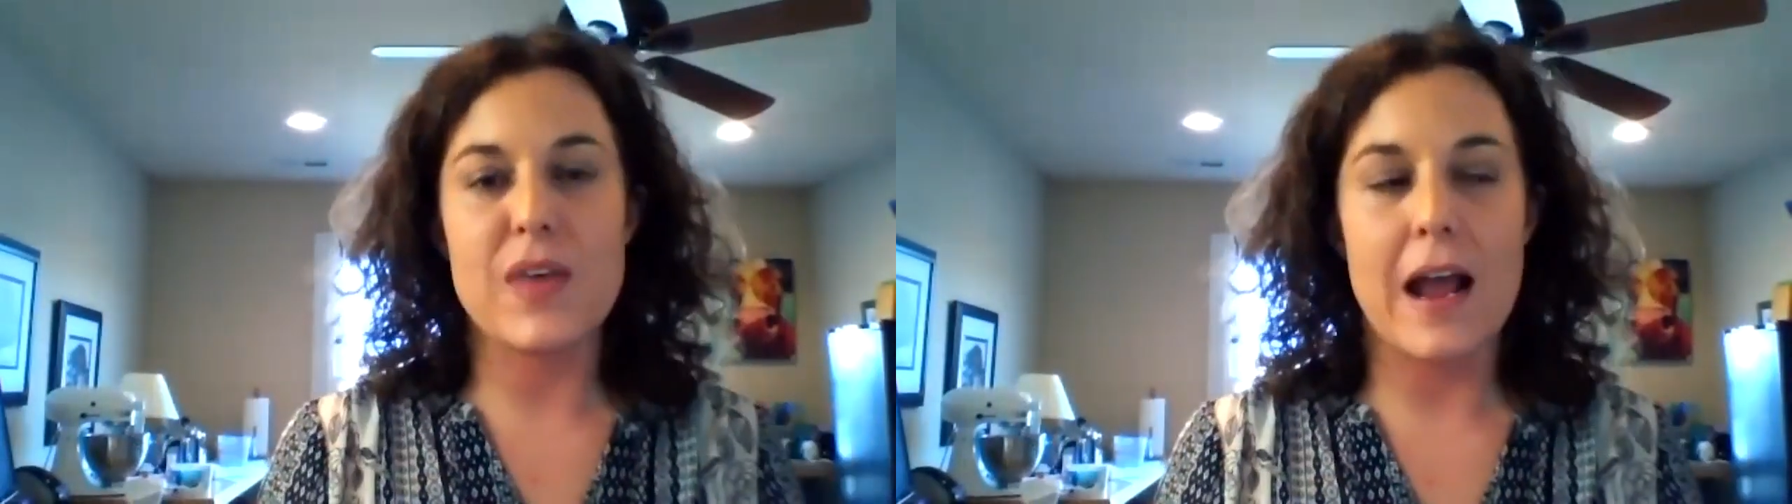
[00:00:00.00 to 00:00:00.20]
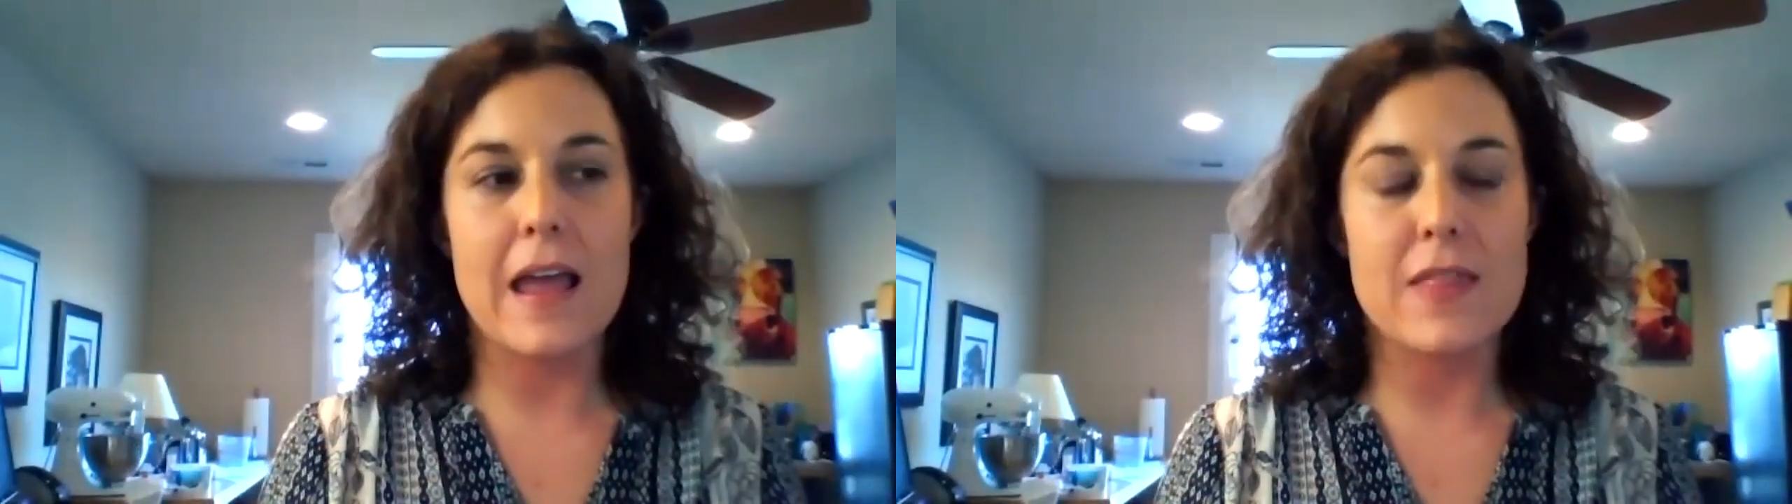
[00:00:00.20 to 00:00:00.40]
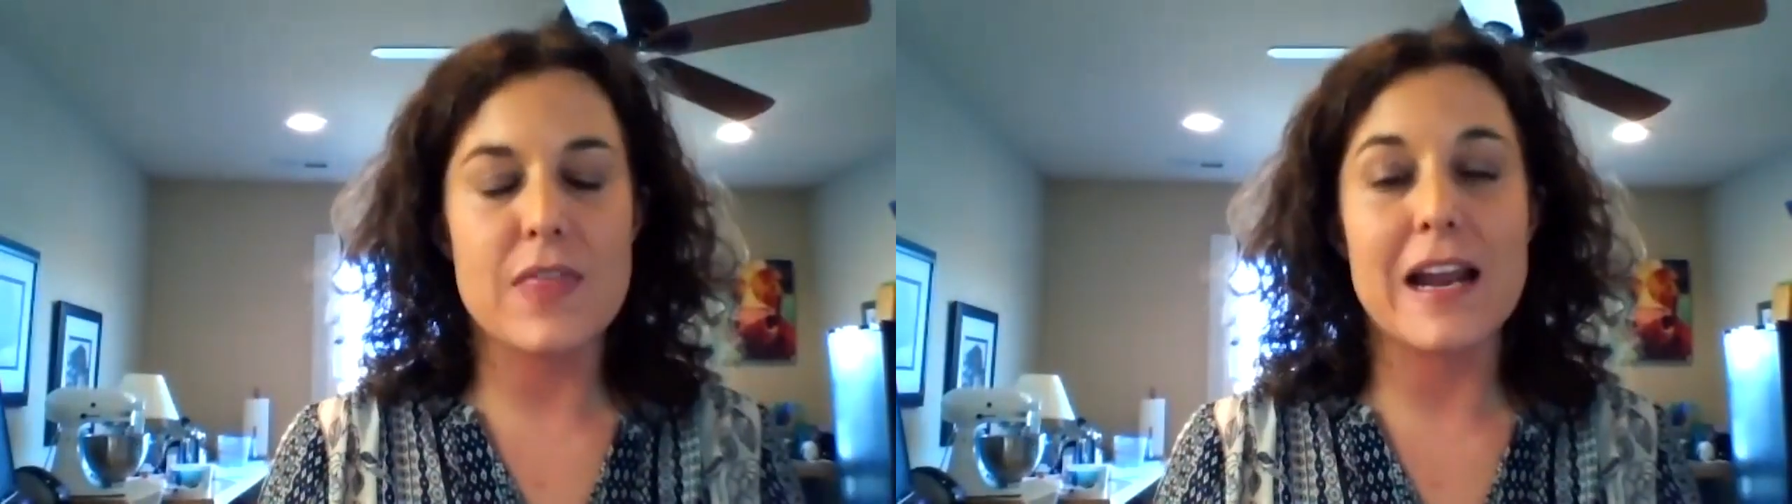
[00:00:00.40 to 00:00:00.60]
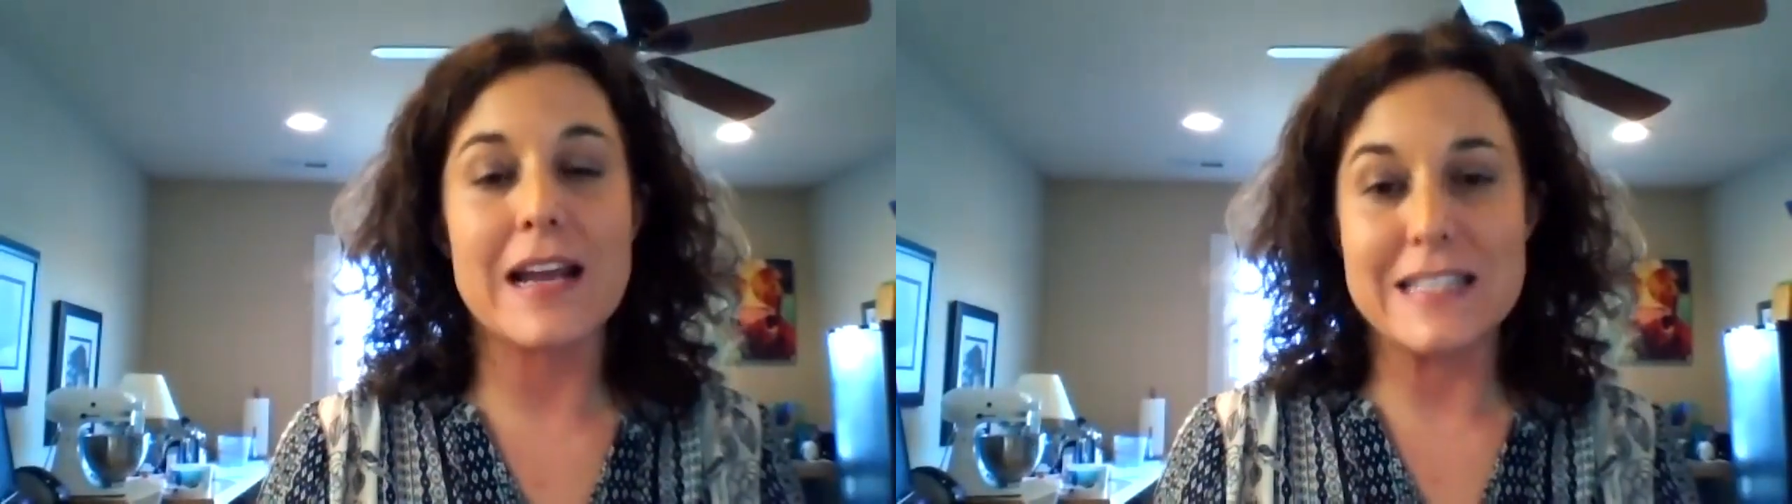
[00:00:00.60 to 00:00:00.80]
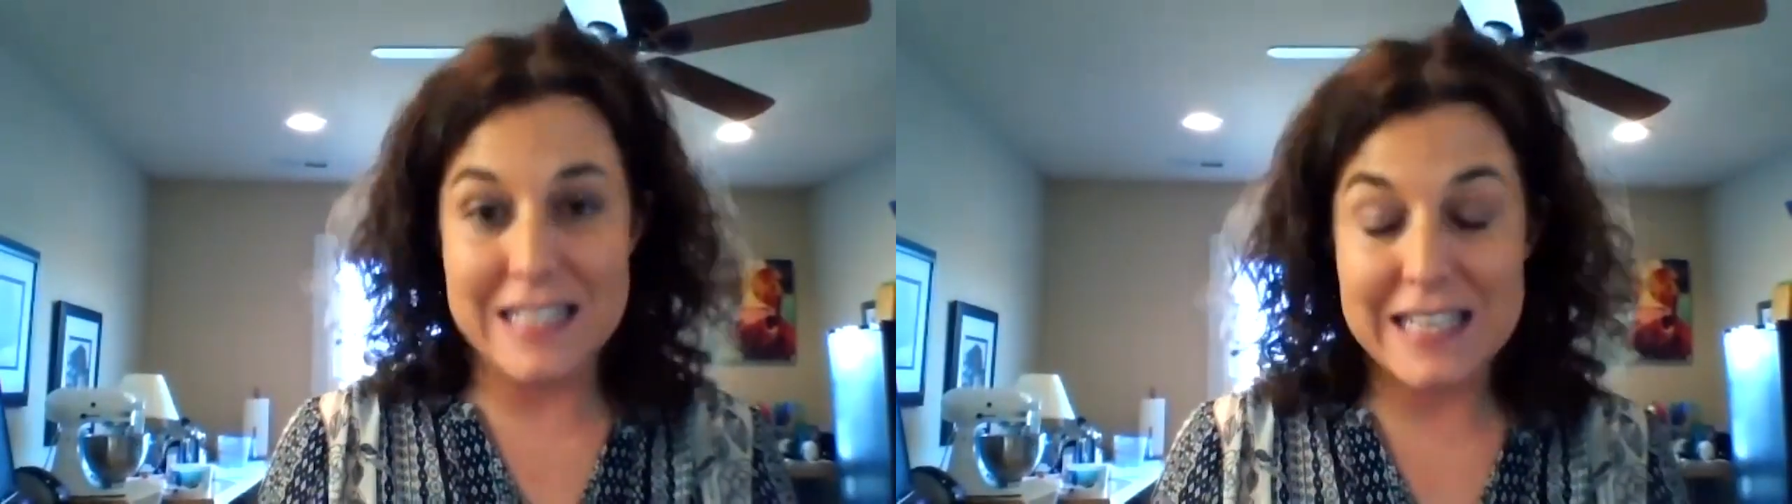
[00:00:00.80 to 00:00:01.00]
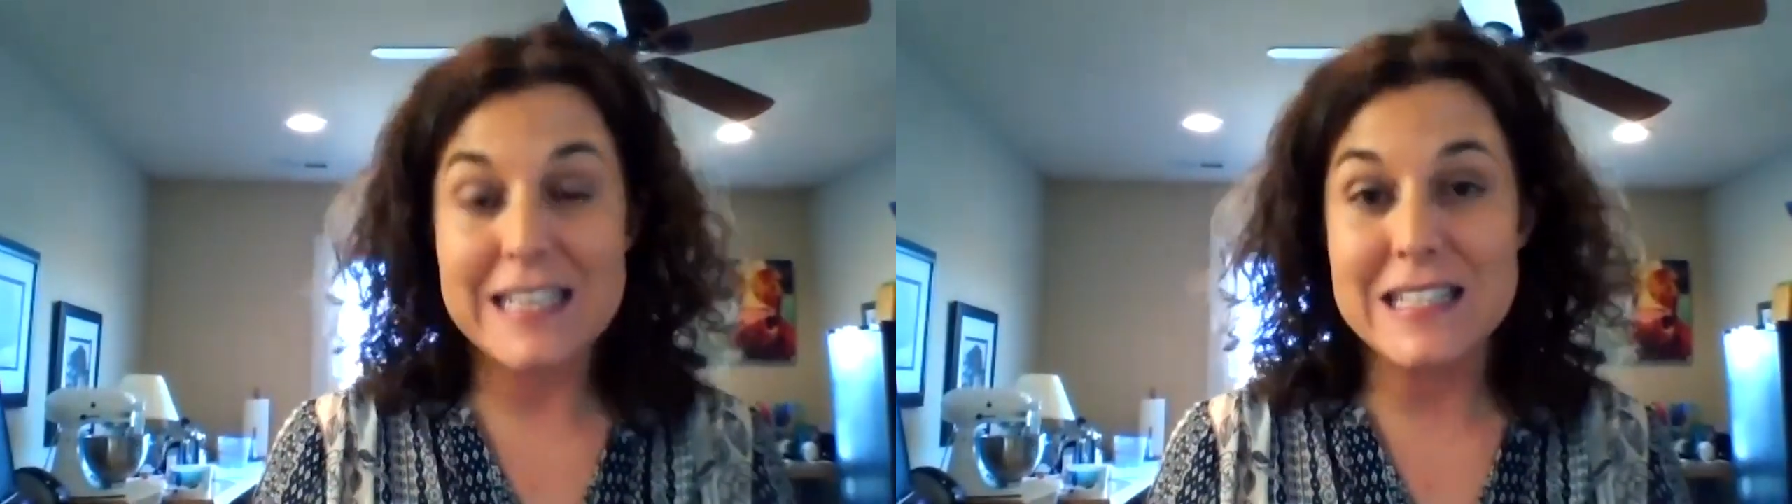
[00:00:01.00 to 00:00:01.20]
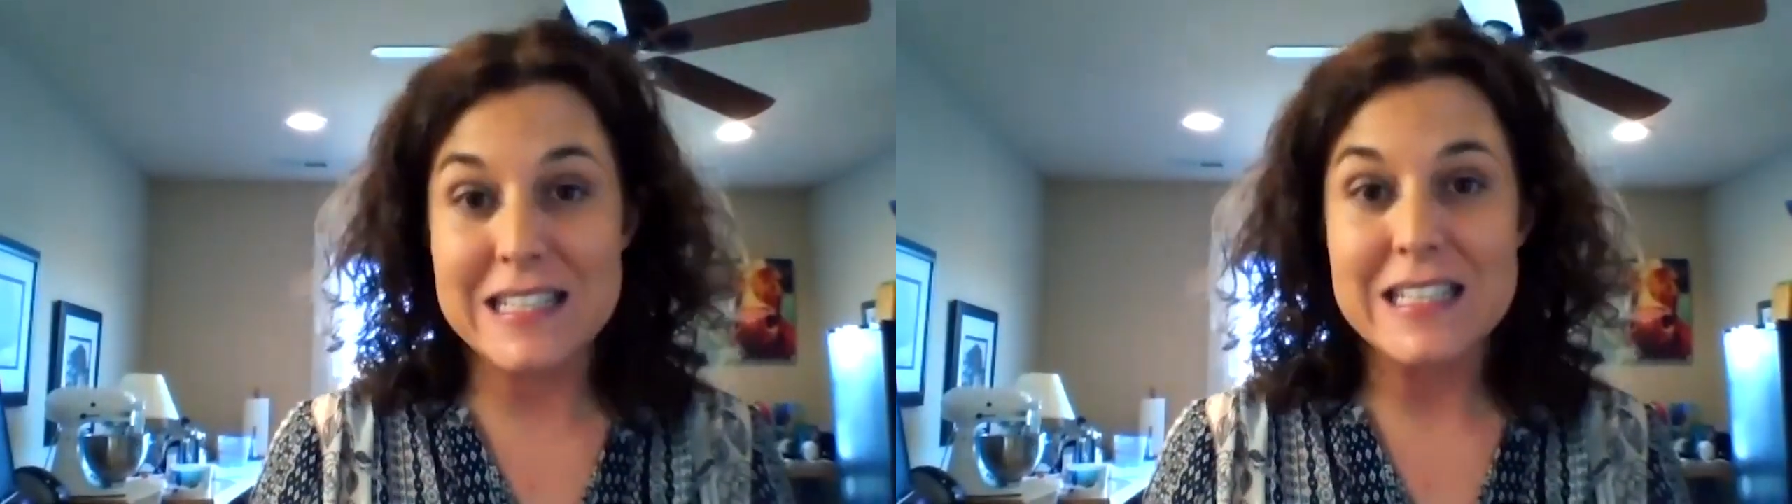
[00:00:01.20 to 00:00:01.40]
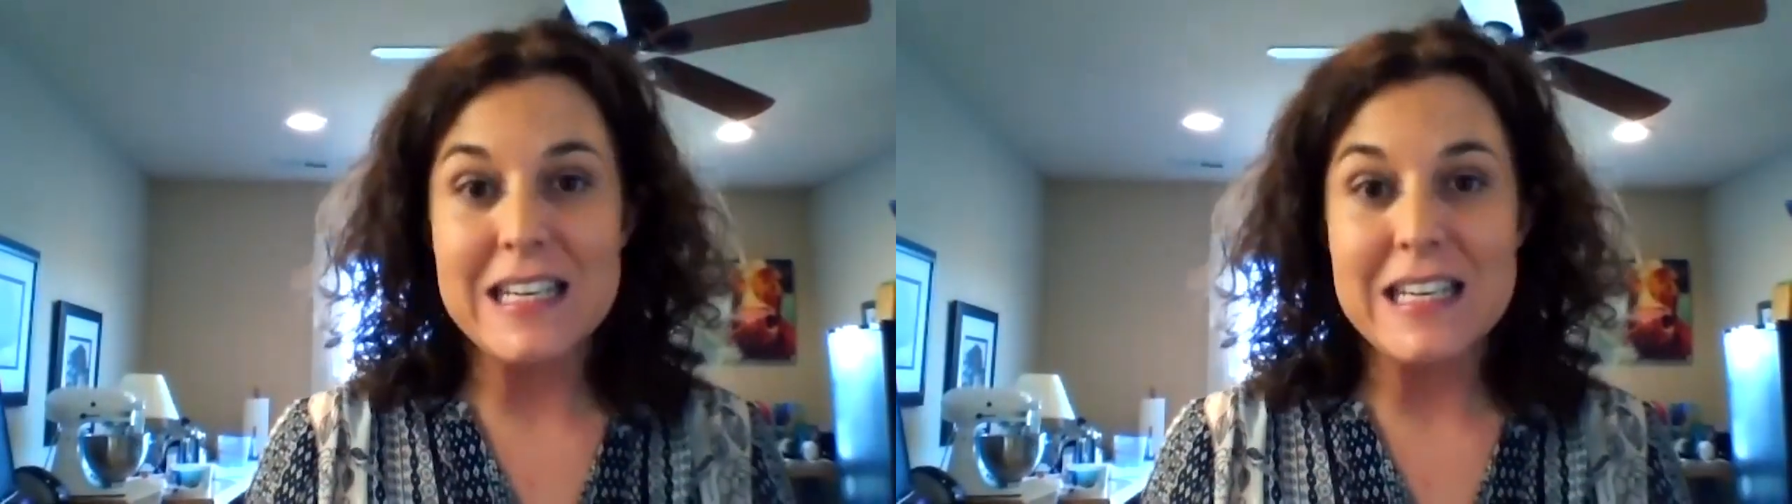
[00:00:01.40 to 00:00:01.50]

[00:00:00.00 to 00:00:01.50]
that I did it,